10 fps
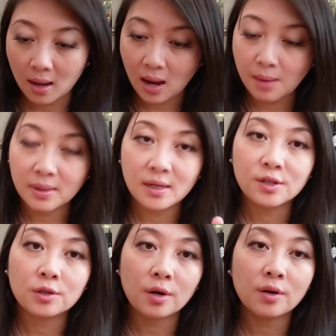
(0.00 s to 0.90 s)
I'm gonna
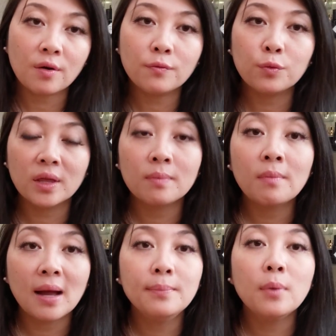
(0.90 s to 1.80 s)
start off with
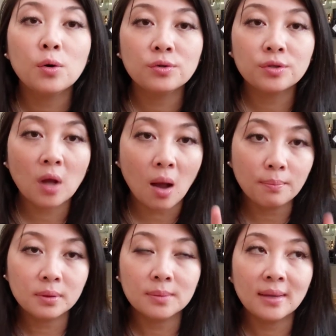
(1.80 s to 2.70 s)
my most
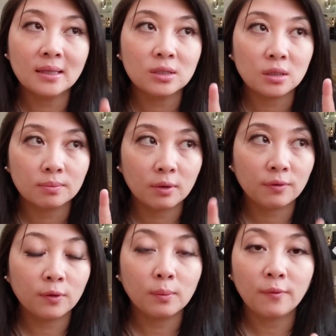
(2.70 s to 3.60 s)
complimented
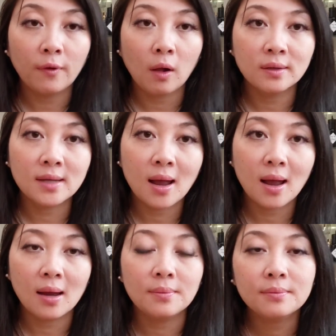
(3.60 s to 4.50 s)
perfume of all
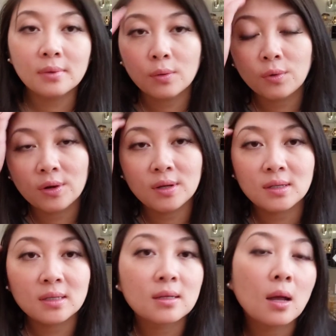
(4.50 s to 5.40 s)
time
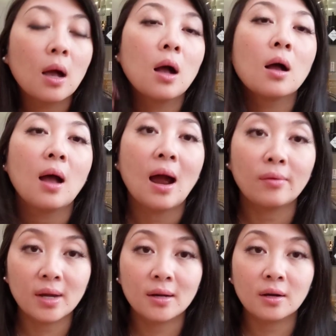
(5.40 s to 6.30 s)
was
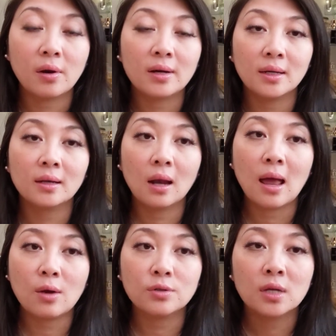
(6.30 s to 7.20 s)
Ariana Grande
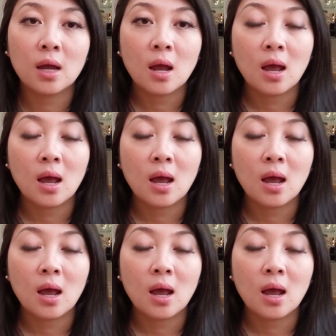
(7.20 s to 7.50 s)
Cloud.